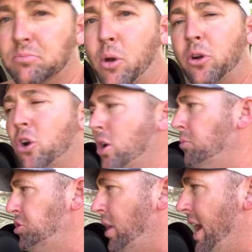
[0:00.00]

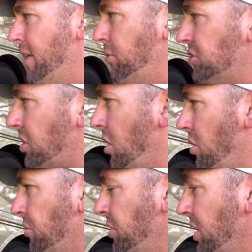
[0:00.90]
motorhomes, you'll have what's
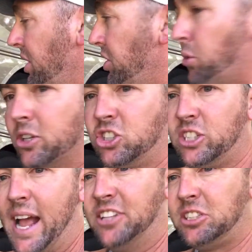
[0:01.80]
called your
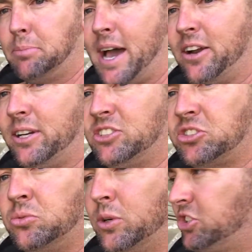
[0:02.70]
chassis batteries,
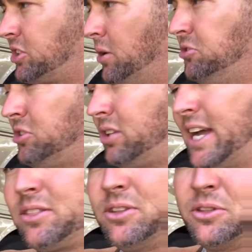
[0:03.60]
which go to
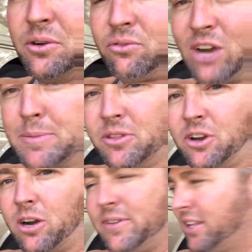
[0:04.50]
like the frame of the
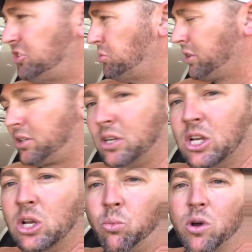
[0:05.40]
RV. This is
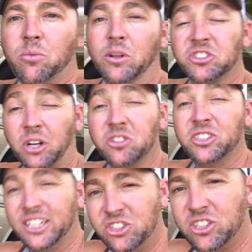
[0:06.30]
what starts
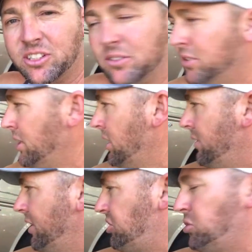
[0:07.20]
the engine.
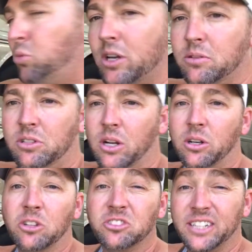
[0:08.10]
This is what
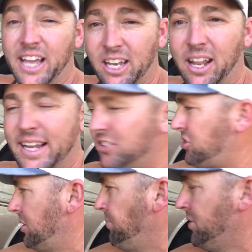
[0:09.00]
goes to the
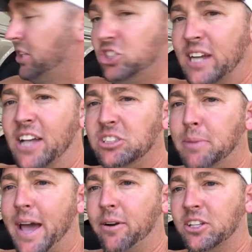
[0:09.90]
headlights. The chassis
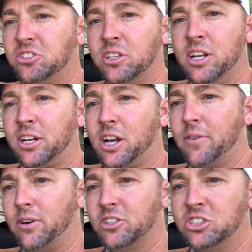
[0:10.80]
batteries
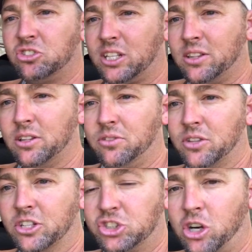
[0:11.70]
cover essentially
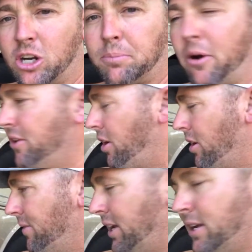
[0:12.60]
the truck part of the
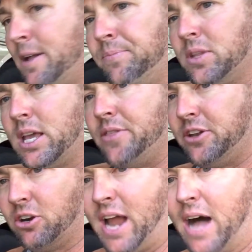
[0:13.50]
RV. And then
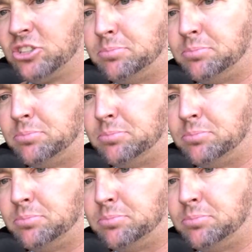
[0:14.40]
your house